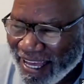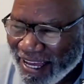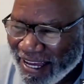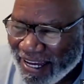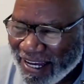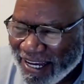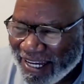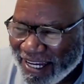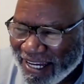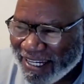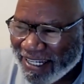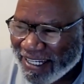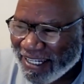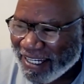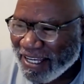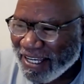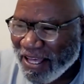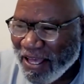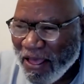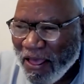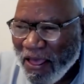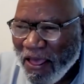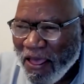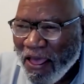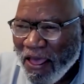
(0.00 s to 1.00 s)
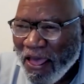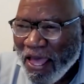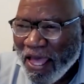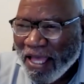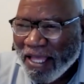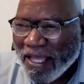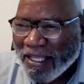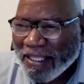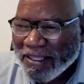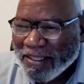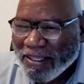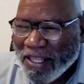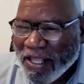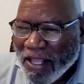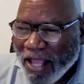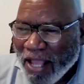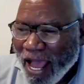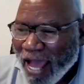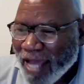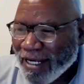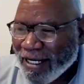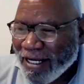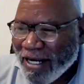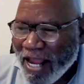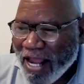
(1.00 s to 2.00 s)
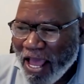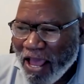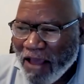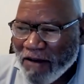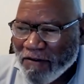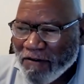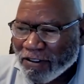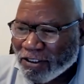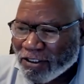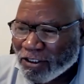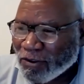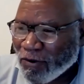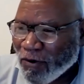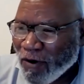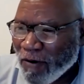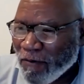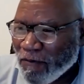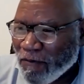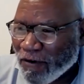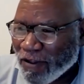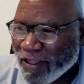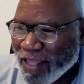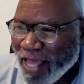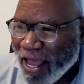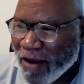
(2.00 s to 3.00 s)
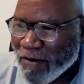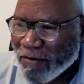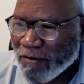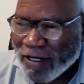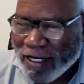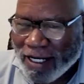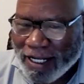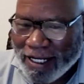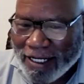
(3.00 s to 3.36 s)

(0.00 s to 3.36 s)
I didn't have a script for that one,